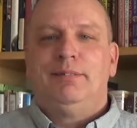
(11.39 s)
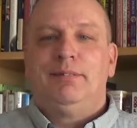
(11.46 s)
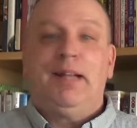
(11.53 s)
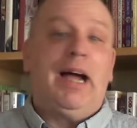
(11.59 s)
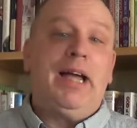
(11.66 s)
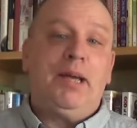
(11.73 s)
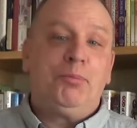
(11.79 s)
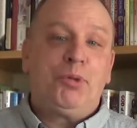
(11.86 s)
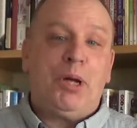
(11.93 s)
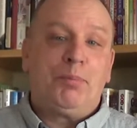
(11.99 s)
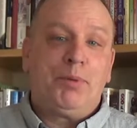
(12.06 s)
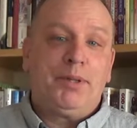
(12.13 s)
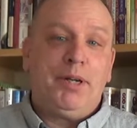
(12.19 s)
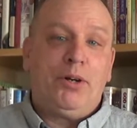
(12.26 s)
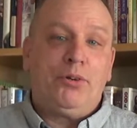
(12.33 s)
Hi, I'm
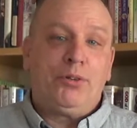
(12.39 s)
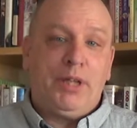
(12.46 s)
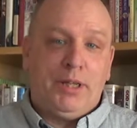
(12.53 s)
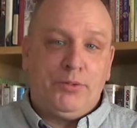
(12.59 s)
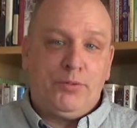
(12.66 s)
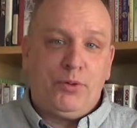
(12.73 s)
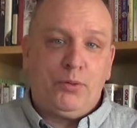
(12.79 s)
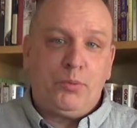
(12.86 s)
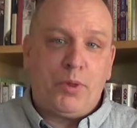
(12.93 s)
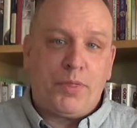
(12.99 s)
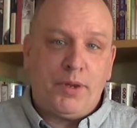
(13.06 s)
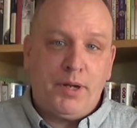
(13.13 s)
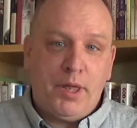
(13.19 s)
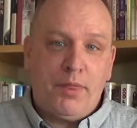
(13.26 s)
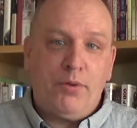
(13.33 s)
Chaplain Daryl Densford
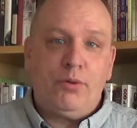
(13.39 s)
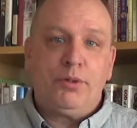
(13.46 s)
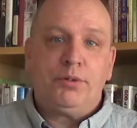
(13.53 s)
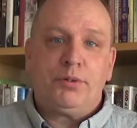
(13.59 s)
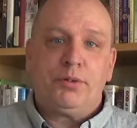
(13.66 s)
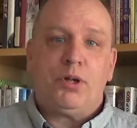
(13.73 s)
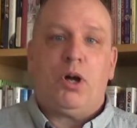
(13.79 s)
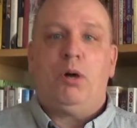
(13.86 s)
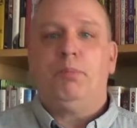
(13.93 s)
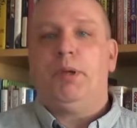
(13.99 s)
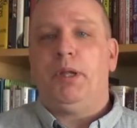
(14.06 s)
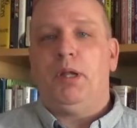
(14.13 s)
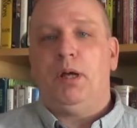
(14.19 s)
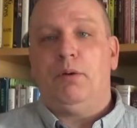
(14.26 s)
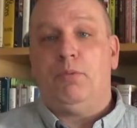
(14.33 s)
with another
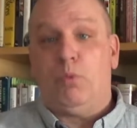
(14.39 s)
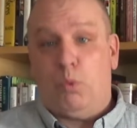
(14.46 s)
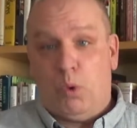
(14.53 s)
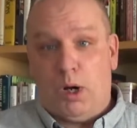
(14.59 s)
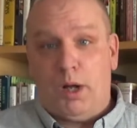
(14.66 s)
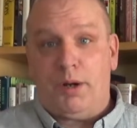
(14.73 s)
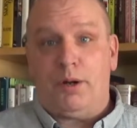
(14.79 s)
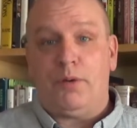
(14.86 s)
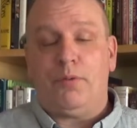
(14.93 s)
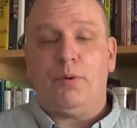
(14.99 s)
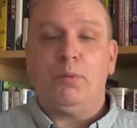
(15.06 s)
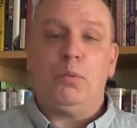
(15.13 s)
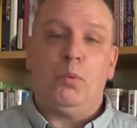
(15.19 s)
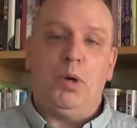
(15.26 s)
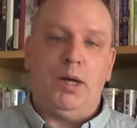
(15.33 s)
installment of Water
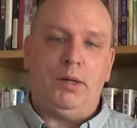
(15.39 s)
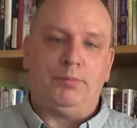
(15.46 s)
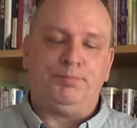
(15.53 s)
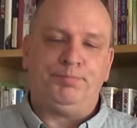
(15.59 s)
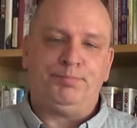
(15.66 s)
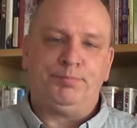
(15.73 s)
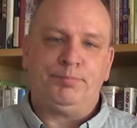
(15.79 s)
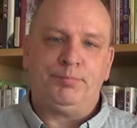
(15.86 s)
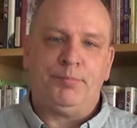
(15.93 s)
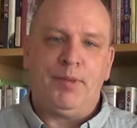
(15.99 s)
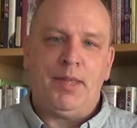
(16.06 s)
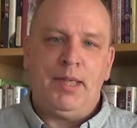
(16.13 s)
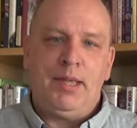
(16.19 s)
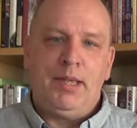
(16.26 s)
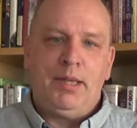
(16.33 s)
from the Well.
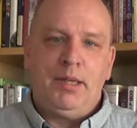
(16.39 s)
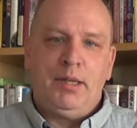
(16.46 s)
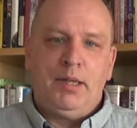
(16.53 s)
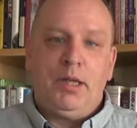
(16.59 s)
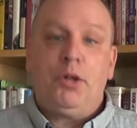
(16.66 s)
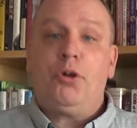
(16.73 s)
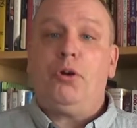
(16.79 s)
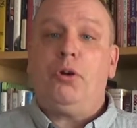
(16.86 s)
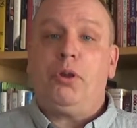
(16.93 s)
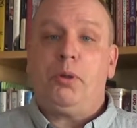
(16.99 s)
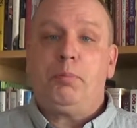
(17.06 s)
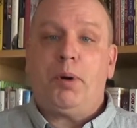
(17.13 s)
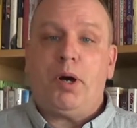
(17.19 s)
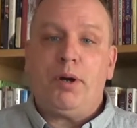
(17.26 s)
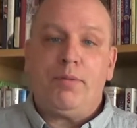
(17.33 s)
In an
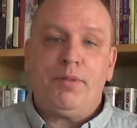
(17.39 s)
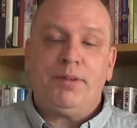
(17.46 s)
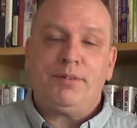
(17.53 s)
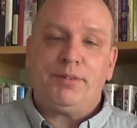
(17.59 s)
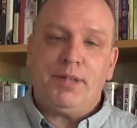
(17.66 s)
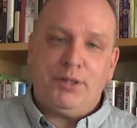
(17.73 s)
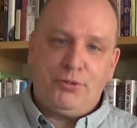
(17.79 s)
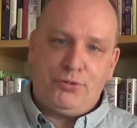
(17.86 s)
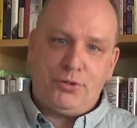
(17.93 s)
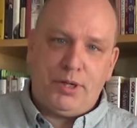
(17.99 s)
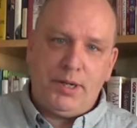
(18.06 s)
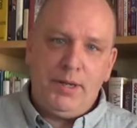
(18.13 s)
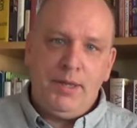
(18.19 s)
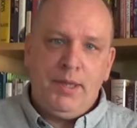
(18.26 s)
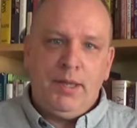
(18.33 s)
early part of this
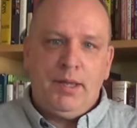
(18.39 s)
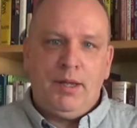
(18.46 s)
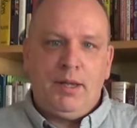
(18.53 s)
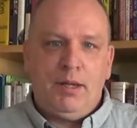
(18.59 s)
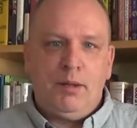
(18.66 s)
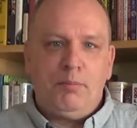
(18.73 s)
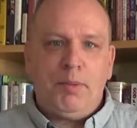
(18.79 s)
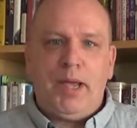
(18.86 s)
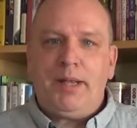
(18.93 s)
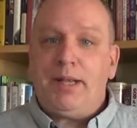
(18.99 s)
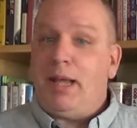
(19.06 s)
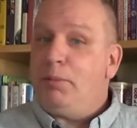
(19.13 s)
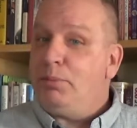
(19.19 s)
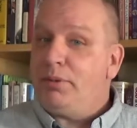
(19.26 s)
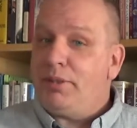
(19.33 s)
century, a man
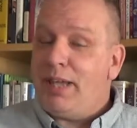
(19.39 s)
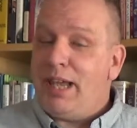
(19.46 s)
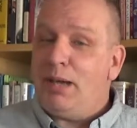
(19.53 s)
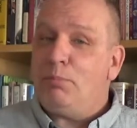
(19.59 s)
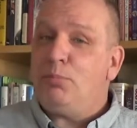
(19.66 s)
named Sam